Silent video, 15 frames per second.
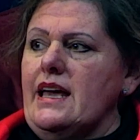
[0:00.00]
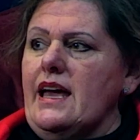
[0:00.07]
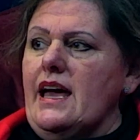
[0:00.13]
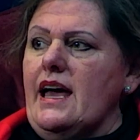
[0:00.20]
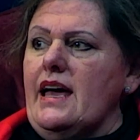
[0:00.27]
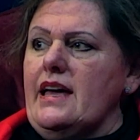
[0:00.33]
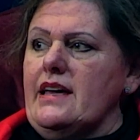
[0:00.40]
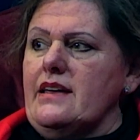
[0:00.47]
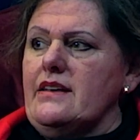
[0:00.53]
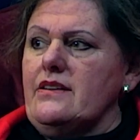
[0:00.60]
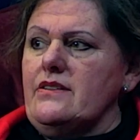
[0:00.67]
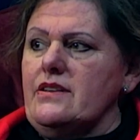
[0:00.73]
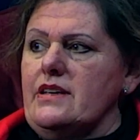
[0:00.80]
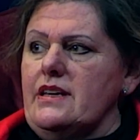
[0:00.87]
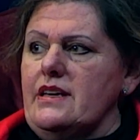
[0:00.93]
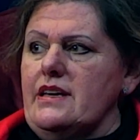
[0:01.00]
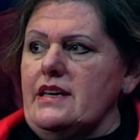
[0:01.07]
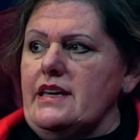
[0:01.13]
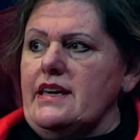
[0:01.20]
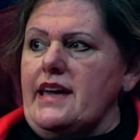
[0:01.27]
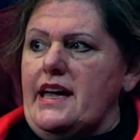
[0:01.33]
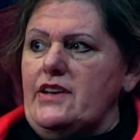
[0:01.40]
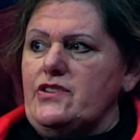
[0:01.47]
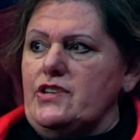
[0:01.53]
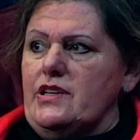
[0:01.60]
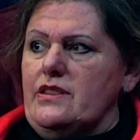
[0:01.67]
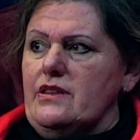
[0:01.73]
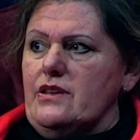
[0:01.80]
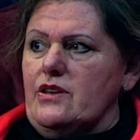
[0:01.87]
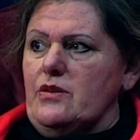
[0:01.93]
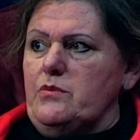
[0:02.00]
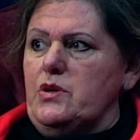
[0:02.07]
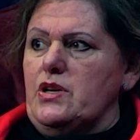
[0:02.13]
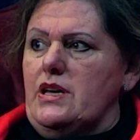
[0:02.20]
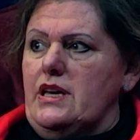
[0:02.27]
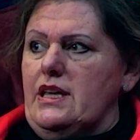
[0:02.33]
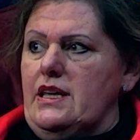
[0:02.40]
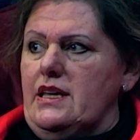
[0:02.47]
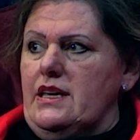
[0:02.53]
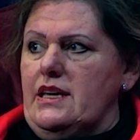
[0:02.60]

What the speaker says: and engaging the community